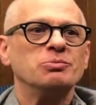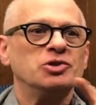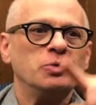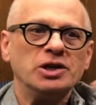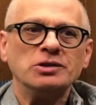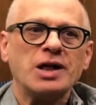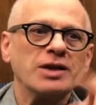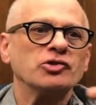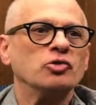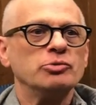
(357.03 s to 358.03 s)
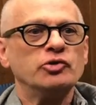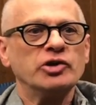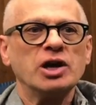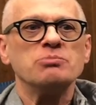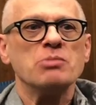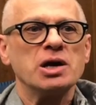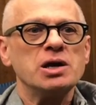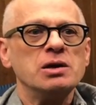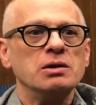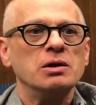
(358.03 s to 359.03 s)
between classical music and
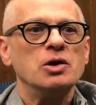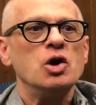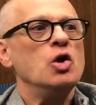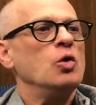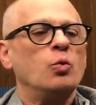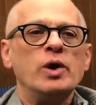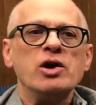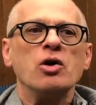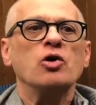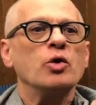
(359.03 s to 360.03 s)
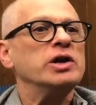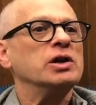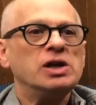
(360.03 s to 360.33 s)
money, we are going to